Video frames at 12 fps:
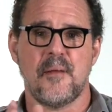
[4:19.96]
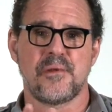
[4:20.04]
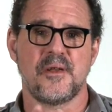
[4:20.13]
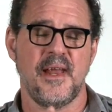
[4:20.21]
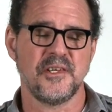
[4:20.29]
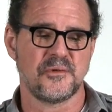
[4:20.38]

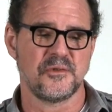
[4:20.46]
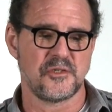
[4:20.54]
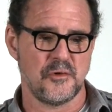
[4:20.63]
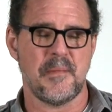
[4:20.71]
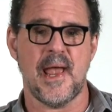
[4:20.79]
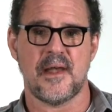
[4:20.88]
pertains to his
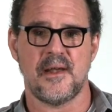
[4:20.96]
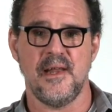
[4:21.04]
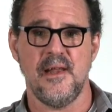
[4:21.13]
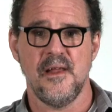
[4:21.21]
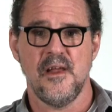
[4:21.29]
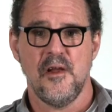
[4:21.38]

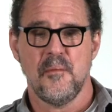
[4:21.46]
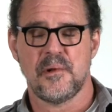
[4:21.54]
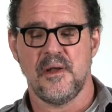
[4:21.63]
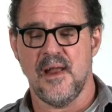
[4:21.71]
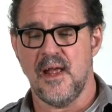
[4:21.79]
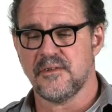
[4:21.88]
humanity,
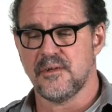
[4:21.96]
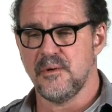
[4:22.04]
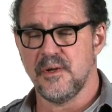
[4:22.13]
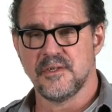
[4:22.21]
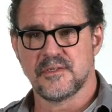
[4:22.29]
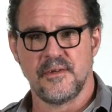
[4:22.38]
but not to
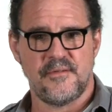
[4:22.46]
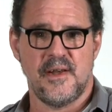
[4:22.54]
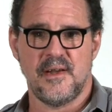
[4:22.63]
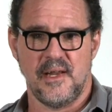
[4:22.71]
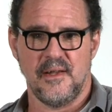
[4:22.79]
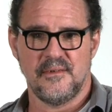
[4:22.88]
his
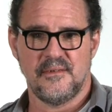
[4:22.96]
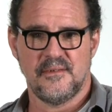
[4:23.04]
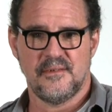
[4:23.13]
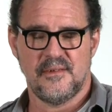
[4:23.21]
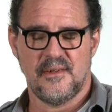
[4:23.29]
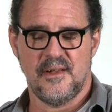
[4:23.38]
divinity.
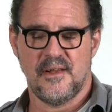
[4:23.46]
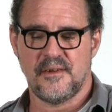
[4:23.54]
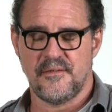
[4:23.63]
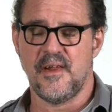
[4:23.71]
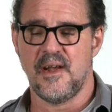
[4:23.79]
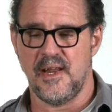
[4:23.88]
The
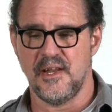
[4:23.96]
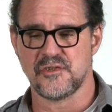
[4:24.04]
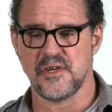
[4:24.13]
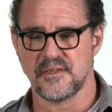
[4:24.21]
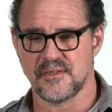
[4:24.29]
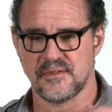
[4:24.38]
divinity in
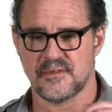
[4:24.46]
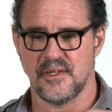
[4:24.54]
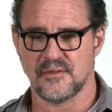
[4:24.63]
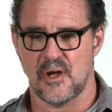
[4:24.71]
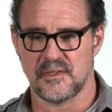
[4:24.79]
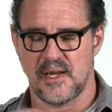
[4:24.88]
Jesus
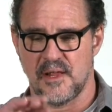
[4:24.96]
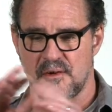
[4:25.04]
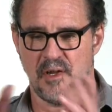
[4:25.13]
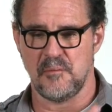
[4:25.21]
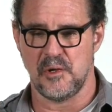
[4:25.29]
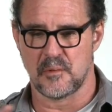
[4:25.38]
is altogether
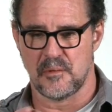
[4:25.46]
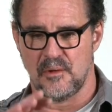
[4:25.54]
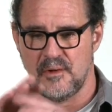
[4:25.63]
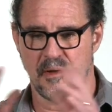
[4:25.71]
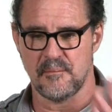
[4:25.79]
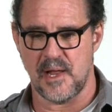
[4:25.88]

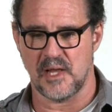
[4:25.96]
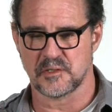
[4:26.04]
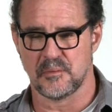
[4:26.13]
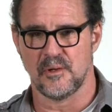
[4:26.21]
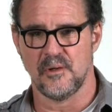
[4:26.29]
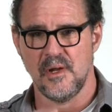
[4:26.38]
immutable,
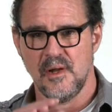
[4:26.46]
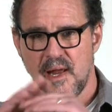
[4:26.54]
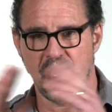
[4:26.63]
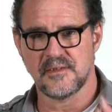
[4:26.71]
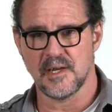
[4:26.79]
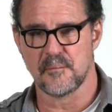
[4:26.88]
impassible,
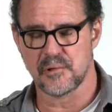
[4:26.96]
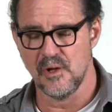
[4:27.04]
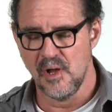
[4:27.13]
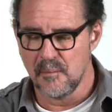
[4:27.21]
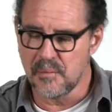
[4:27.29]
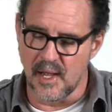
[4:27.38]

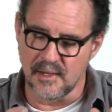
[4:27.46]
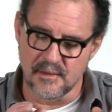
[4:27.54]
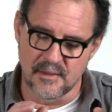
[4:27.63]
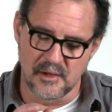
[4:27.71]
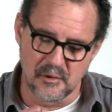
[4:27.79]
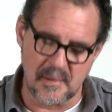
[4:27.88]
atemporal,
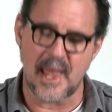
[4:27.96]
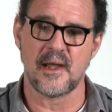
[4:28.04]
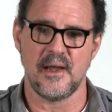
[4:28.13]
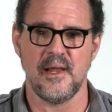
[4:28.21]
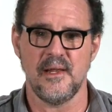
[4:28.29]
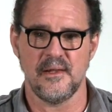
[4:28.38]
but the
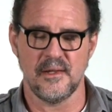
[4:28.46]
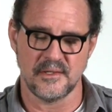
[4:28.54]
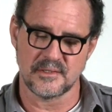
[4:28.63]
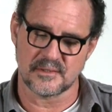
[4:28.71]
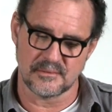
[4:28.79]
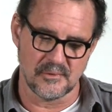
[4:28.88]
humanity
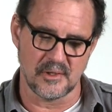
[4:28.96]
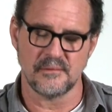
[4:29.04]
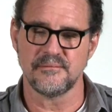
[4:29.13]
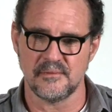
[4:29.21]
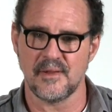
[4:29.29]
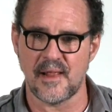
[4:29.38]
is,
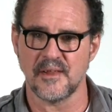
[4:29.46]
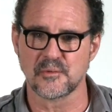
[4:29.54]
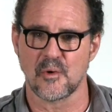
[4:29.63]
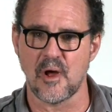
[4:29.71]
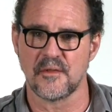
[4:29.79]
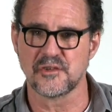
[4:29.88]
well, that's
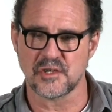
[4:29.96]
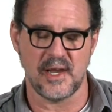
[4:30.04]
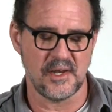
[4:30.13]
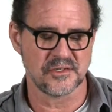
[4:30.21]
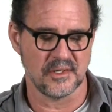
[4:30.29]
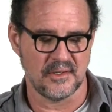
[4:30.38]
where all the
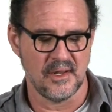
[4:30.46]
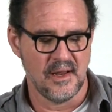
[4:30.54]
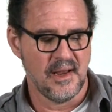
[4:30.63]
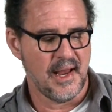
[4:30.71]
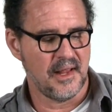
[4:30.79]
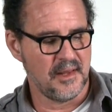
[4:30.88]
change and
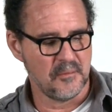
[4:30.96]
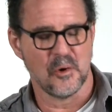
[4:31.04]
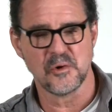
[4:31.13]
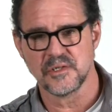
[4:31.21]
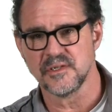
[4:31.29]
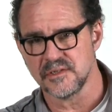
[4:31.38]
the
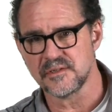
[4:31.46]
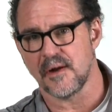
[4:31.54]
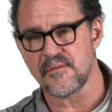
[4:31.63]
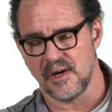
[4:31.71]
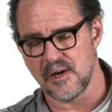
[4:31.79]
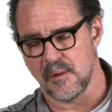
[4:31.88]
emotions and
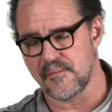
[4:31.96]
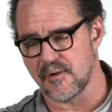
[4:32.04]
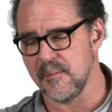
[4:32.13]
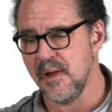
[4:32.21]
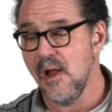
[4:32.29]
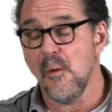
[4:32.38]
suffering come
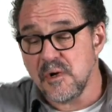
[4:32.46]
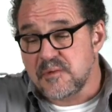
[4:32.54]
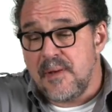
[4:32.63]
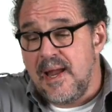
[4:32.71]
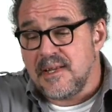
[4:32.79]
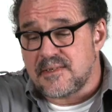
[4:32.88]
from. Which
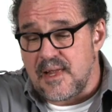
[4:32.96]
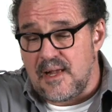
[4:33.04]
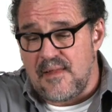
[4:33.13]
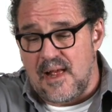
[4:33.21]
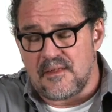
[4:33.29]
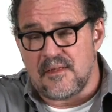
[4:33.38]
means
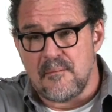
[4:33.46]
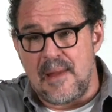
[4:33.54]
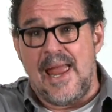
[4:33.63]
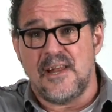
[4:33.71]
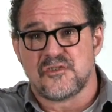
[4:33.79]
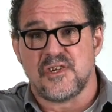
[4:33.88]
then that the
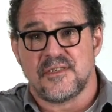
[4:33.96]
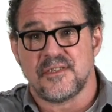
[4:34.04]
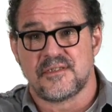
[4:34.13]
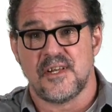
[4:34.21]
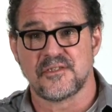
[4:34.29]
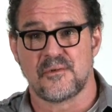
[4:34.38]
man
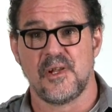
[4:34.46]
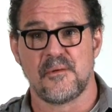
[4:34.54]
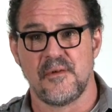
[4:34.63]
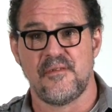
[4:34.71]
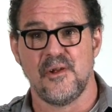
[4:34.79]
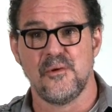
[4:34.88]
Jesus doesn't really
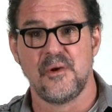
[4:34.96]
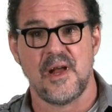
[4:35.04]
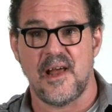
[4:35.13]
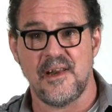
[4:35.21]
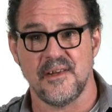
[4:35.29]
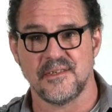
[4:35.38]
reveal who
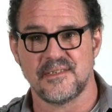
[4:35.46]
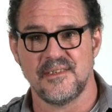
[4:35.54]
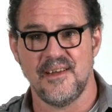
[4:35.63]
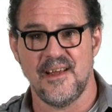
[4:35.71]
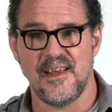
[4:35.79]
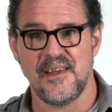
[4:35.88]
God is.
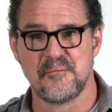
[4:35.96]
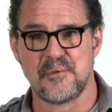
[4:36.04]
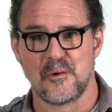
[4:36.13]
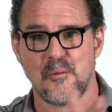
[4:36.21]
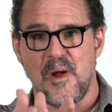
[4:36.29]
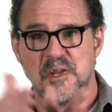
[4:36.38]
You
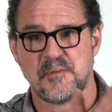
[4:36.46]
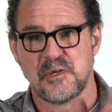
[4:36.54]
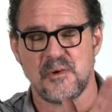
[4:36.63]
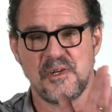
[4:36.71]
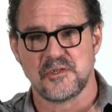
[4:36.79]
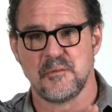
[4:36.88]
put a wedge
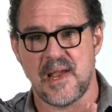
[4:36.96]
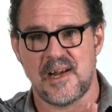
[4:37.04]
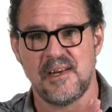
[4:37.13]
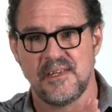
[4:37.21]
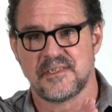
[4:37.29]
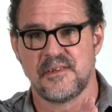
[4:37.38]
between his
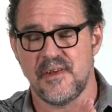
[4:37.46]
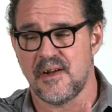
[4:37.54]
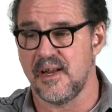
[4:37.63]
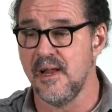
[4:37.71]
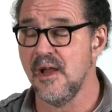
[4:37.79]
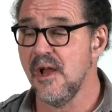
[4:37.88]
humanity and his
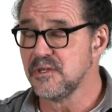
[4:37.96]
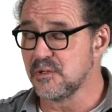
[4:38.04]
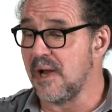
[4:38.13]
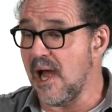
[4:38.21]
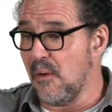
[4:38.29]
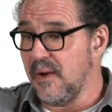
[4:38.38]
divinity,
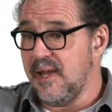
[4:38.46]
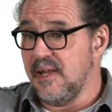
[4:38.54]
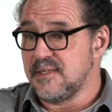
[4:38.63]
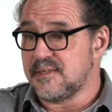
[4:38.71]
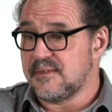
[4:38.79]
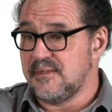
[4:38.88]
so now
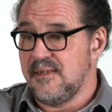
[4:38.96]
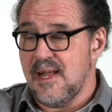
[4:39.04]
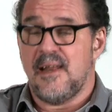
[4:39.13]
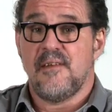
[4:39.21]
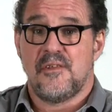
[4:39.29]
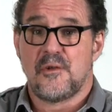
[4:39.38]
he's
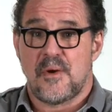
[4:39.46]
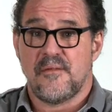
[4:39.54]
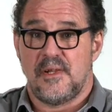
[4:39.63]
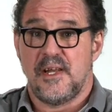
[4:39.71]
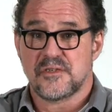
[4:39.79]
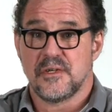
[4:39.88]
not even the
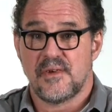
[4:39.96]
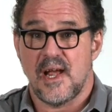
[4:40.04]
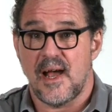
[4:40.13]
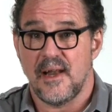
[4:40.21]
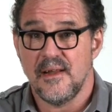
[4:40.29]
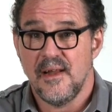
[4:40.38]
revelation of
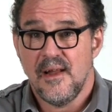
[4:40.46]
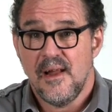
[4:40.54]
God.